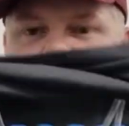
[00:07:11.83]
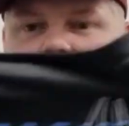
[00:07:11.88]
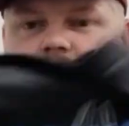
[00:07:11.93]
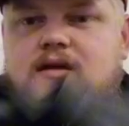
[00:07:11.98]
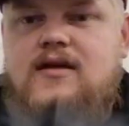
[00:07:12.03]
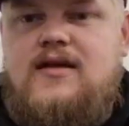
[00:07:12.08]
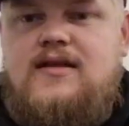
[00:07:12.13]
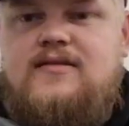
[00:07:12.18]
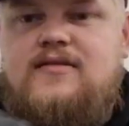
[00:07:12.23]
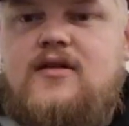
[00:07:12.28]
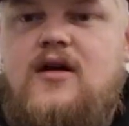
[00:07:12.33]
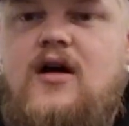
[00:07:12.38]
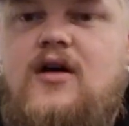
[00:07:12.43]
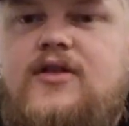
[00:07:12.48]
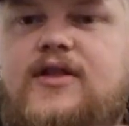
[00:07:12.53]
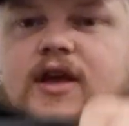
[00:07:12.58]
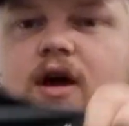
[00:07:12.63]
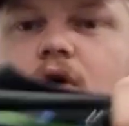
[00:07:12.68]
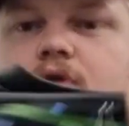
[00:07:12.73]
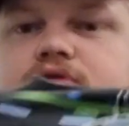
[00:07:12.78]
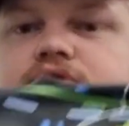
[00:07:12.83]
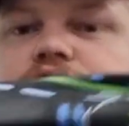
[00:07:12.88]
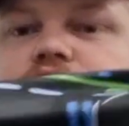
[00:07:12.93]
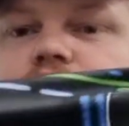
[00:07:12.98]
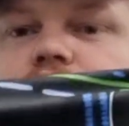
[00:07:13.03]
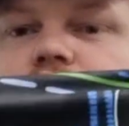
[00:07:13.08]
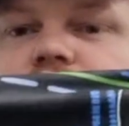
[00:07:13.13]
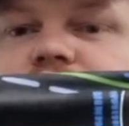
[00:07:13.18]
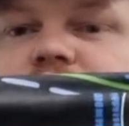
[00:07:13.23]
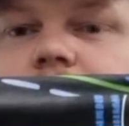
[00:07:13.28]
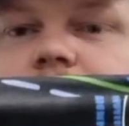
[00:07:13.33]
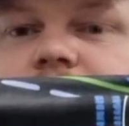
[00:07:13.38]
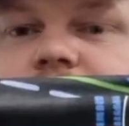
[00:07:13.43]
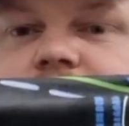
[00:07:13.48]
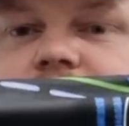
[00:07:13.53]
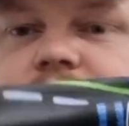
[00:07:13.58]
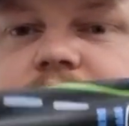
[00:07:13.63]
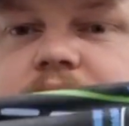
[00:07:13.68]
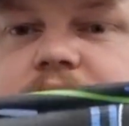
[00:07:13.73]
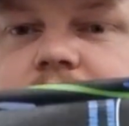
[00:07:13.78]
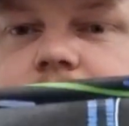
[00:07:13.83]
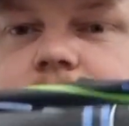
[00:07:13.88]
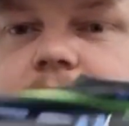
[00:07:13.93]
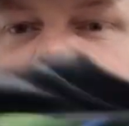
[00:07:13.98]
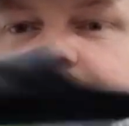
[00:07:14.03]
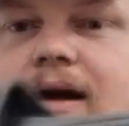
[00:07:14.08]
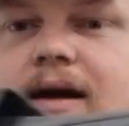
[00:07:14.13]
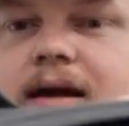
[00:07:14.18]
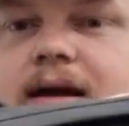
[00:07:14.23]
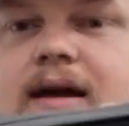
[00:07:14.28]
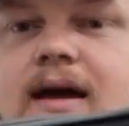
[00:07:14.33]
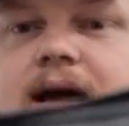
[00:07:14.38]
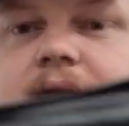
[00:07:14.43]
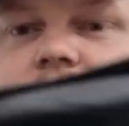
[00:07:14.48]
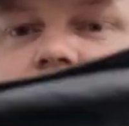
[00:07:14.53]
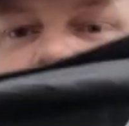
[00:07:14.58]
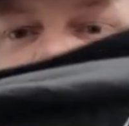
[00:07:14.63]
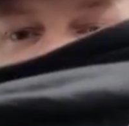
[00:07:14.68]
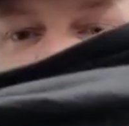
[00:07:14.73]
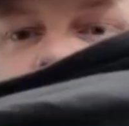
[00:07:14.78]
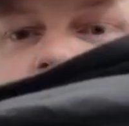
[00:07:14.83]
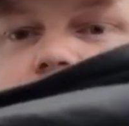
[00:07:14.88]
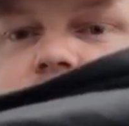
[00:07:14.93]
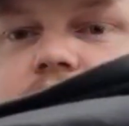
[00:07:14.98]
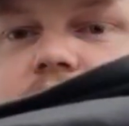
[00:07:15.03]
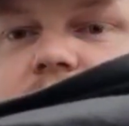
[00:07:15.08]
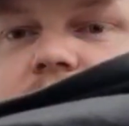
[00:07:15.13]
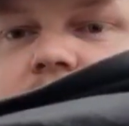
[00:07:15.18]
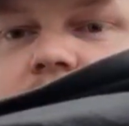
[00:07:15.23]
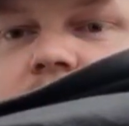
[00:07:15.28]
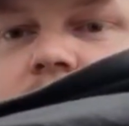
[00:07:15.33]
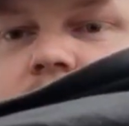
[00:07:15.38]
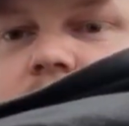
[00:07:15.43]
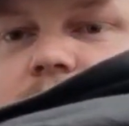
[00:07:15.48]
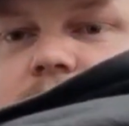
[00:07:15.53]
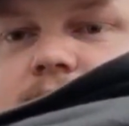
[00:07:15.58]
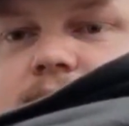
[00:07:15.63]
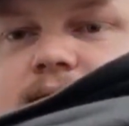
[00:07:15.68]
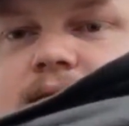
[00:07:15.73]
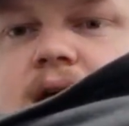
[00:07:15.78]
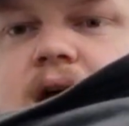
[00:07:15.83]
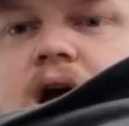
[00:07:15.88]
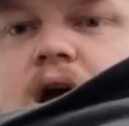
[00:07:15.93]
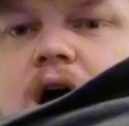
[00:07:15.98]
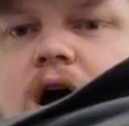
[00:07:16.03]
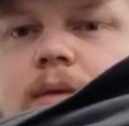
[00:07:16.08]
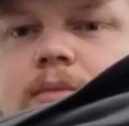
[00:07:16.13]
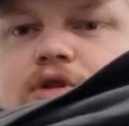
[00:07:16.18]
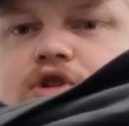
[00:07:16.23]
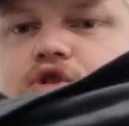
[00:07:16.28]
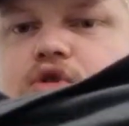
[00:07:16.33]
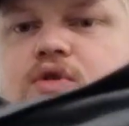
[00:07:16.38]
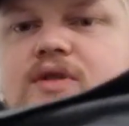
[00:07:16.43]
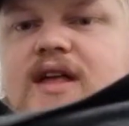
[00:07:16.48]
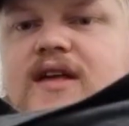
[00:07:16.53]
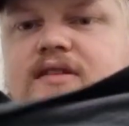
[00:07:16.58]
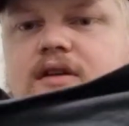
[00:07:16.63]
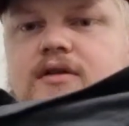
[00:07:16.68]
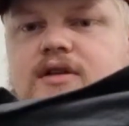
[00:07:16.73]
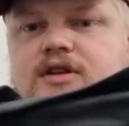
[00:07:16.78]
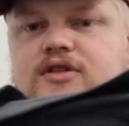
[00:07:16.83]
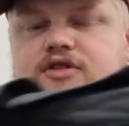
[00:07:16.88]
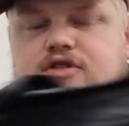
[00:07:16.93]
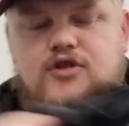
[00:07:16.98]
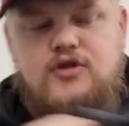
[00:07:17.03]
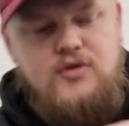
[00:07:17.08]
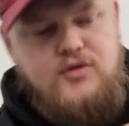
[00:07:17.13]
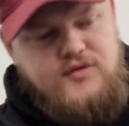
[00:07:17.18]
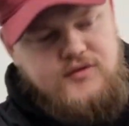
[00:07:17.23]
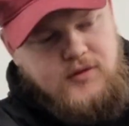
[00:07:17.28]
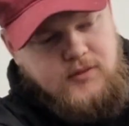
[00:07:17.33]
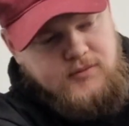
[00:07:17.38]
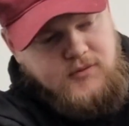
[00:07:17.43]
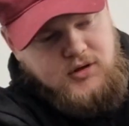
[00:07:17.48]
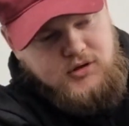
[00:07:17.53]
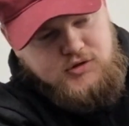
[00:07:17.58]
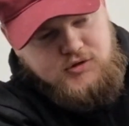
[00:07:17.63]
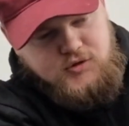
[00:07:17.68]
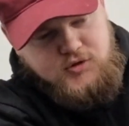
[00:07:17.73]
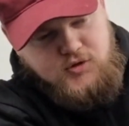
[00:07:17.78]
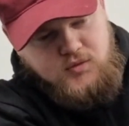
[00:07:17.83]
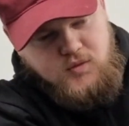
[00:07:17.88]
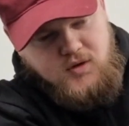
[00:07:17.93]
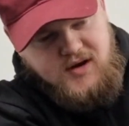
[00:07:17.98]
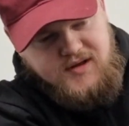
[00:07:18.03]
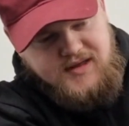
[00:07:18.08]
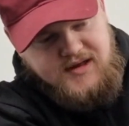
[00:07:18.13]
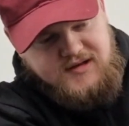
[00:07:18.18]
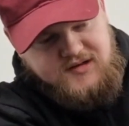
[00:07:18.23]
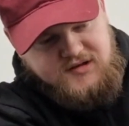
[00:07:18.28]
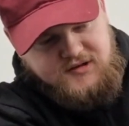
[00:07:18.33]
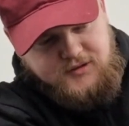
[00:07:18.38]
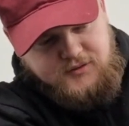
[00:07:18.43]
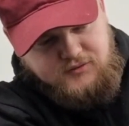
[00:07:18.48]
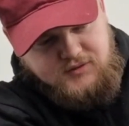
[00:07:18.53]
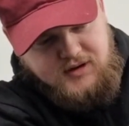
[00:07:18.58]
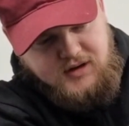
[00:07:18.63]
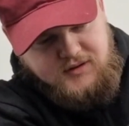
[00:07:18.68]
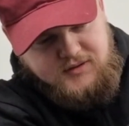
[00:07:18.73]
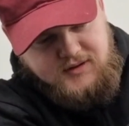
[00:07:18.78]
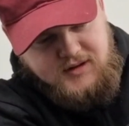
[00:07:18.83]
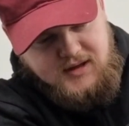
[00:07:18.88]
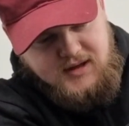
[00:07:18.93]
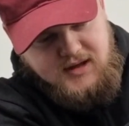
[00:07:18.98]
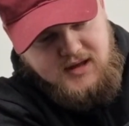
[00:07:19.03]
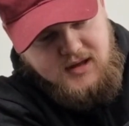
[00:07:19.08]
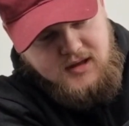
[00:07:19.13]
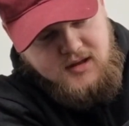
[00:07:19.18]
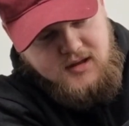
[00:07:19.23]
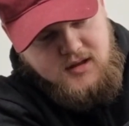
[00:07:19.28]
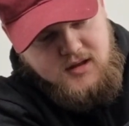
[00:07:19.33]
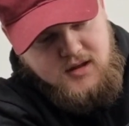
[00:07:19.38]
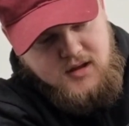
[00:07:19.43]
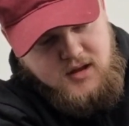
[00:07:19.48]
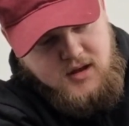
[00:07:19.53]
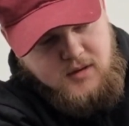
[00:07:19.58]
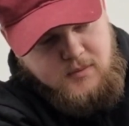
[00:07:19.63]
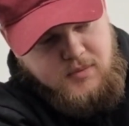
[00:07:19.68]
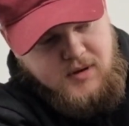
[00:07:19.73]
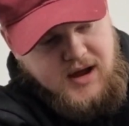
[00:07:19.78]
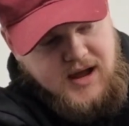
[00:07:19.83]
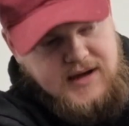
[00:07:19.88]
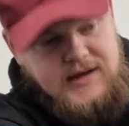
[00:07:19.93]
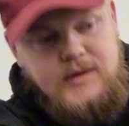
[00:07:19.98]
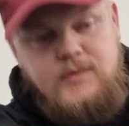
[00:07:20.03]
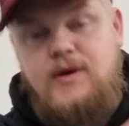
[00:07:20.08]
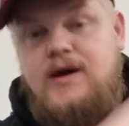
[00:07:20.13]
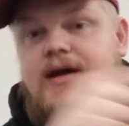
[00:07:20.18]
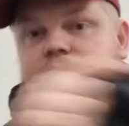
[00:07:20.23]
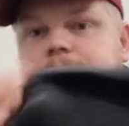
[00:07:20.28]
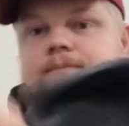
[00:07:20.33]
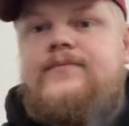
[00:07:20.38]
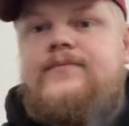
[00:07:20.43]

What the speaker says: it's got the old school Simpsons on the back and then the 3 aliens. I'm sure there's only 2, so I'm not sure why there's 3 on there. But anyway,